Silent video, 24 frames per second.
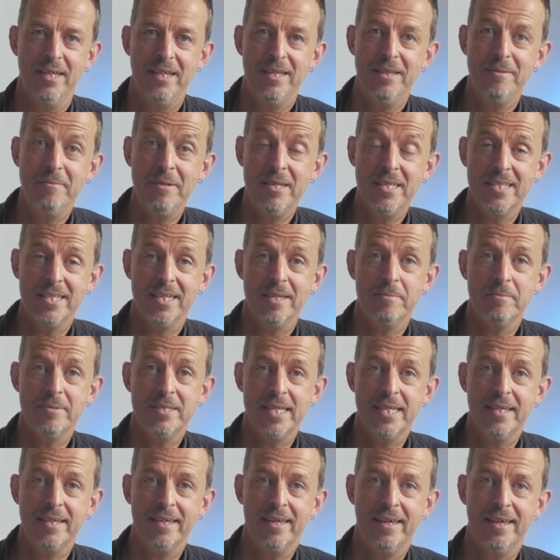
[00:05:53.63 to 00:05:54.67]
In the meantime,
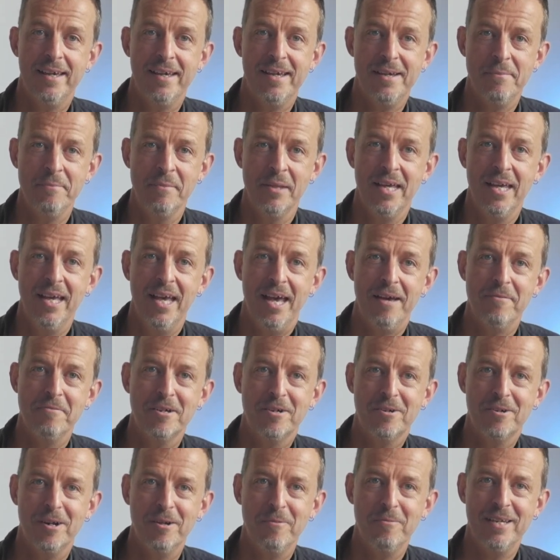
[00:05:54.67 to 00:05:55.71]
take care, have a
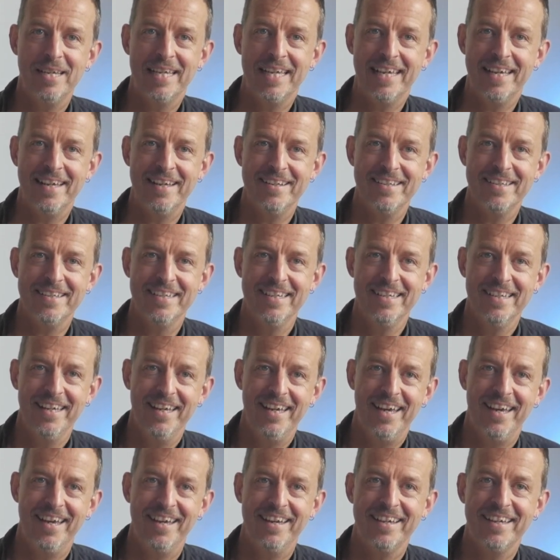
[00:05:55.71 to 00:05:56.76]
great weekend,
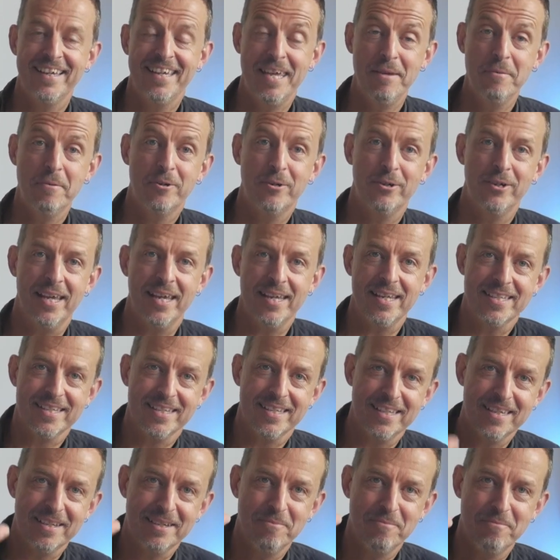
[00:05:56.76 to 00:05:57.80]
and keep
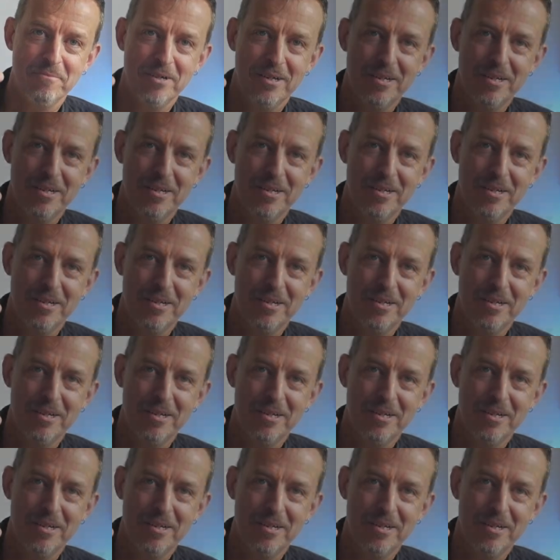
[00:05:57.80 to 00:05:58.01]
creating. Bye